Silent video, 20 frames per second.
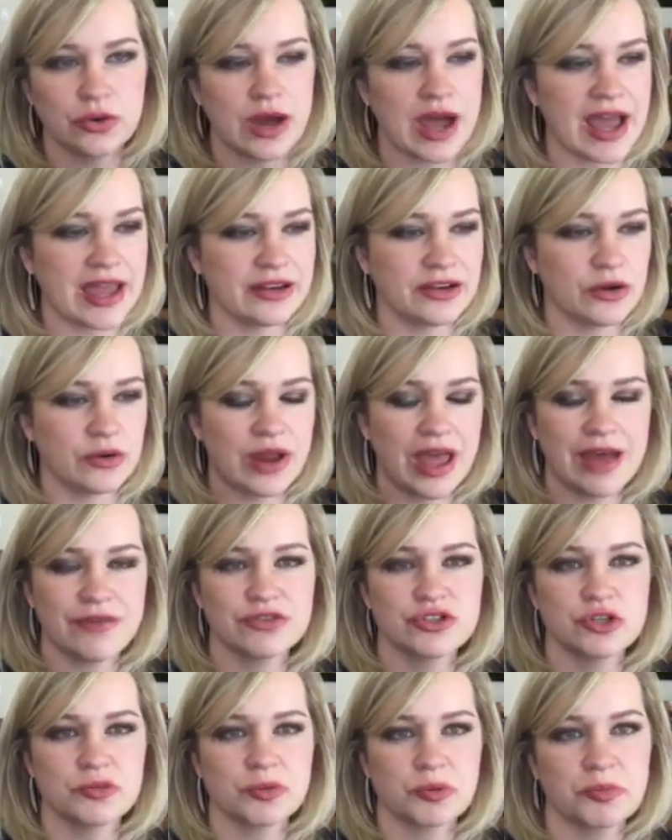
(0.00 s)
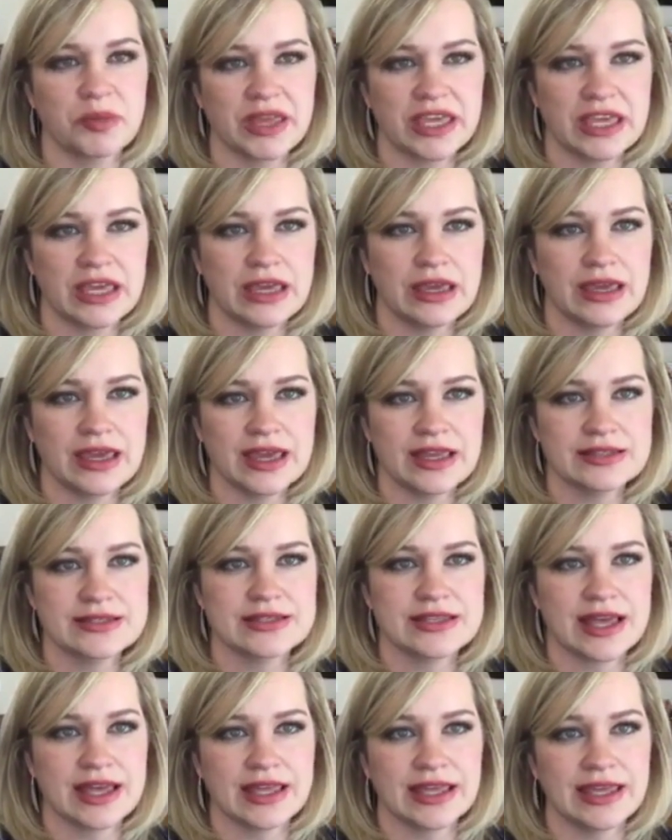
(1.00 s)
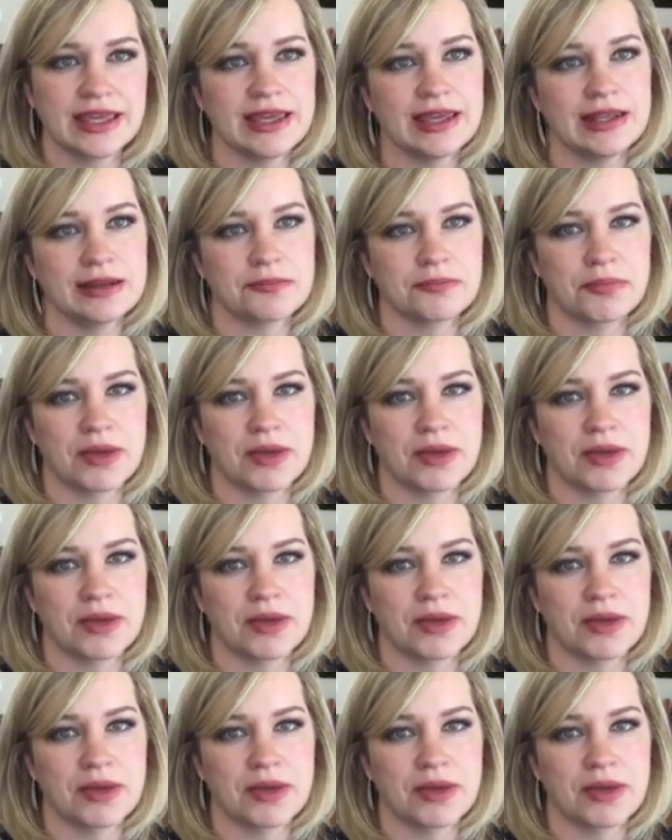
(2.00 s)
I don't have super picky kids that eat.